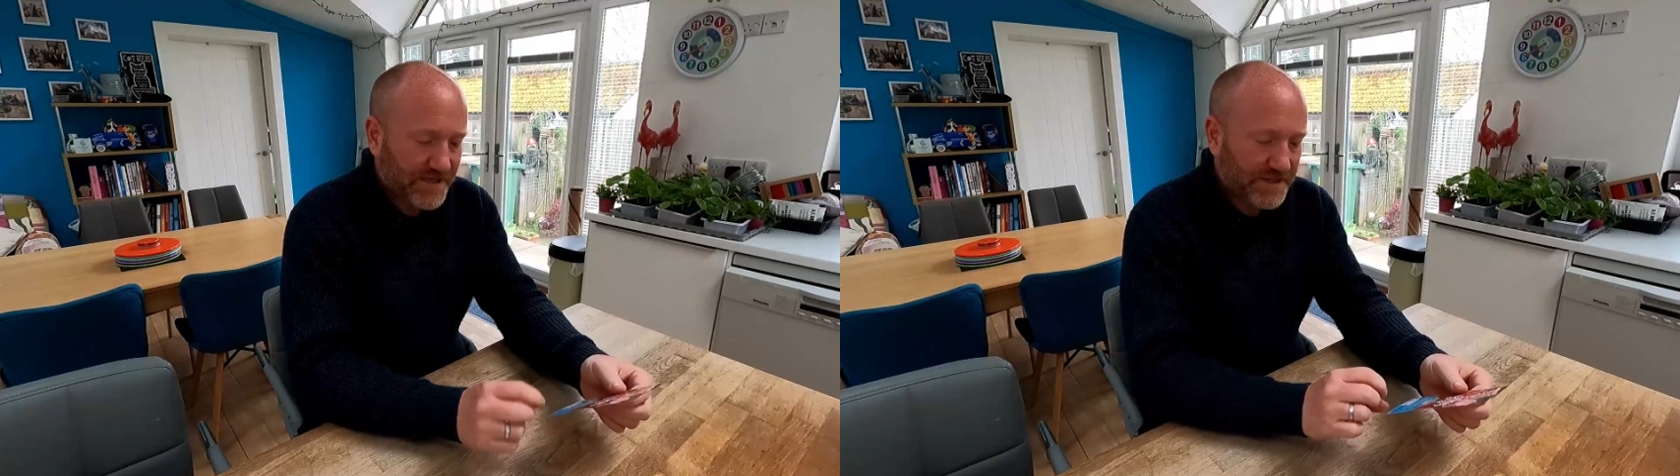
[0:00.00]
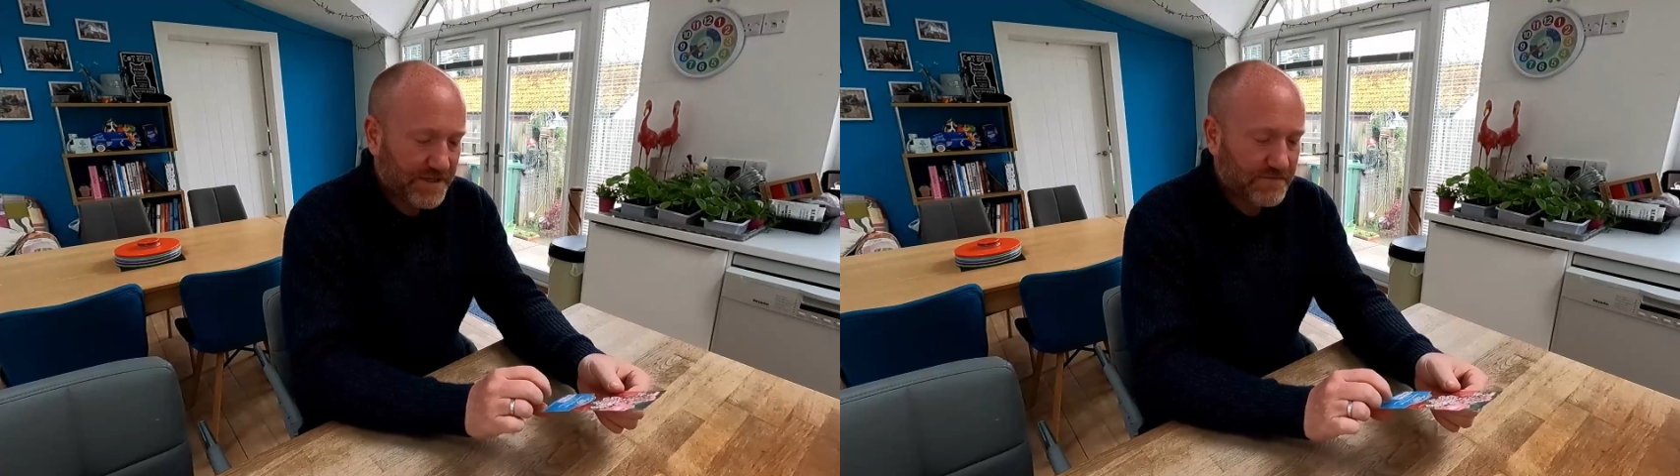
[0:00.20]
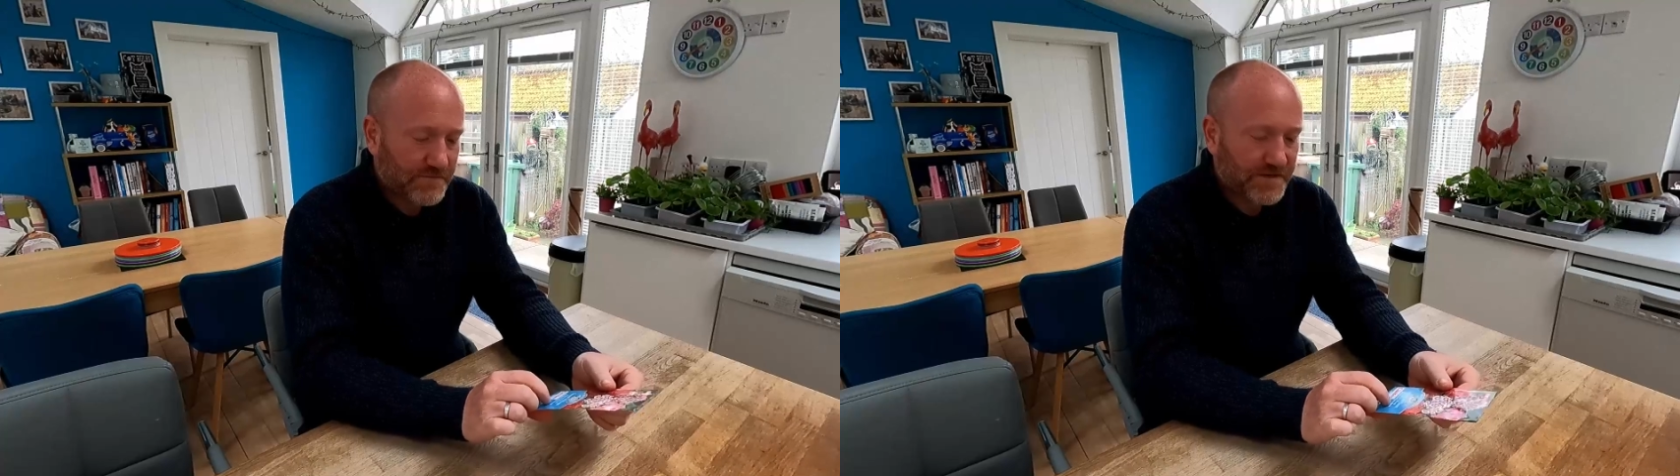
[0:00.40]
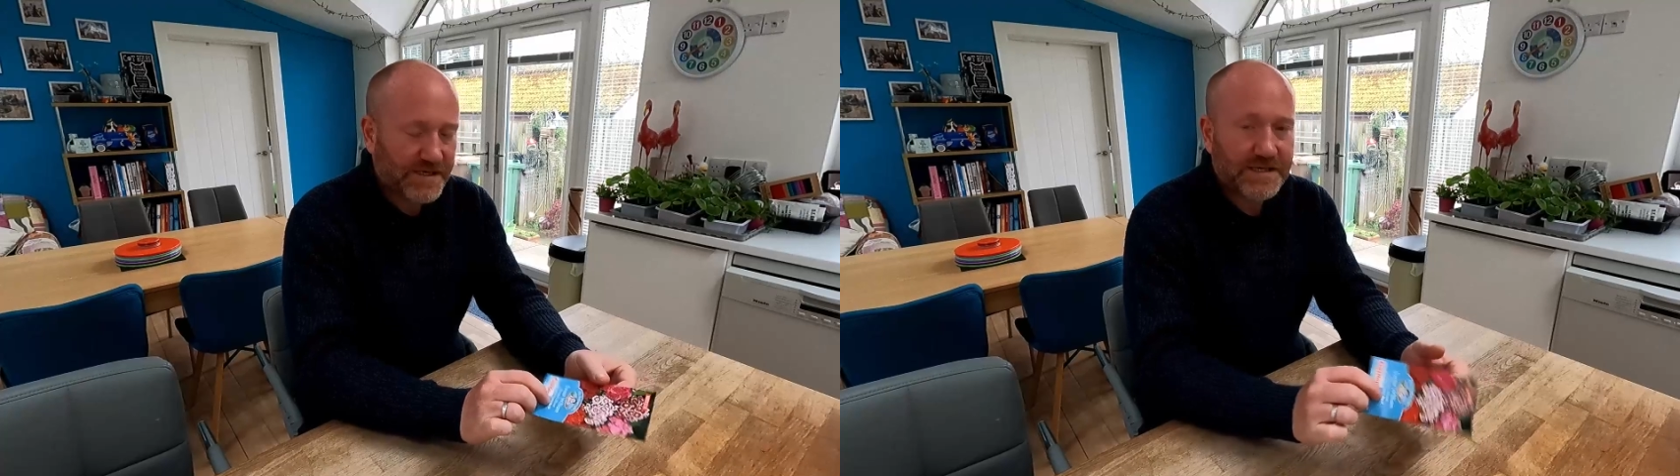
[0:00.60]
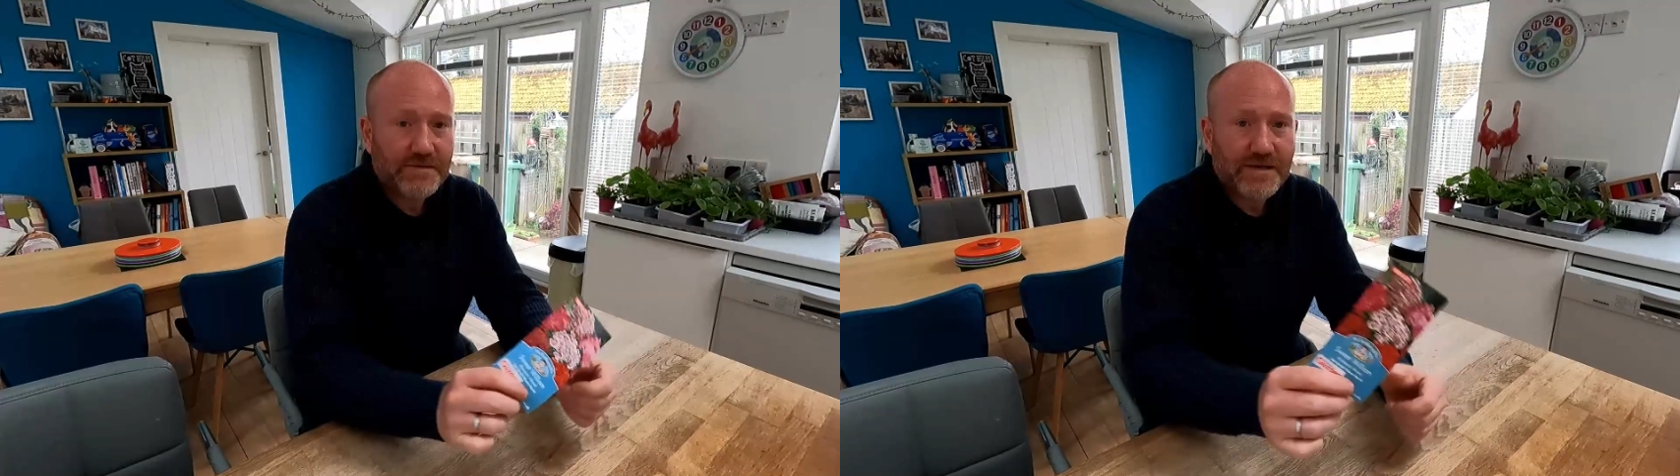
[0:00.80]
And the other one we're
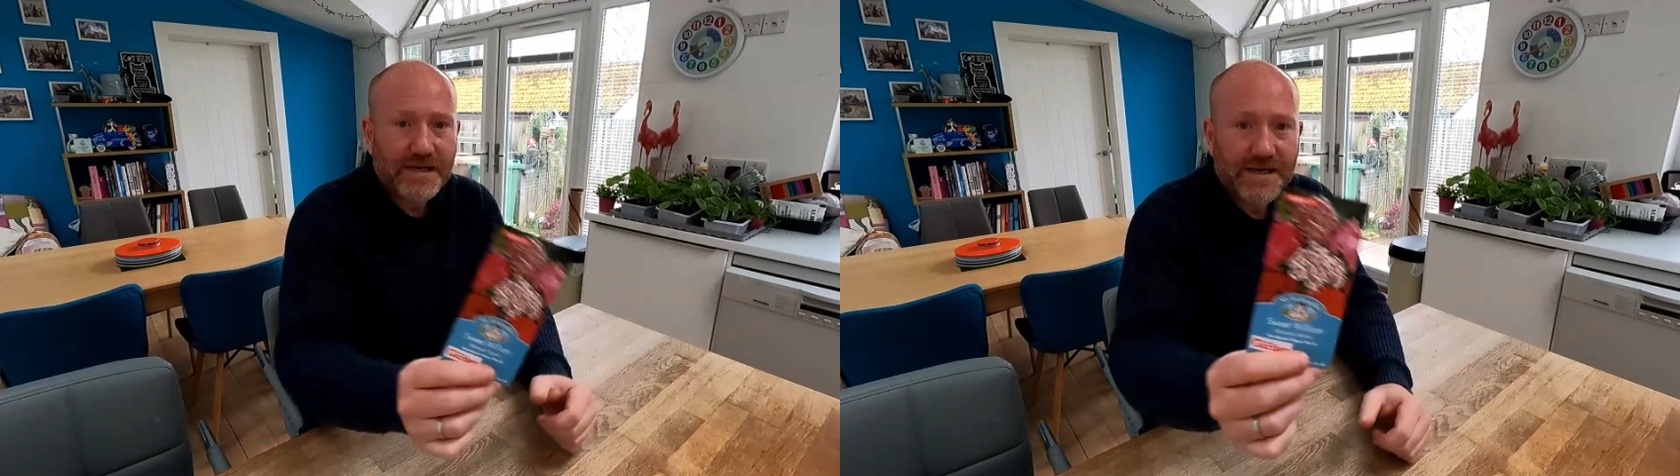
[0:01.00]
going to do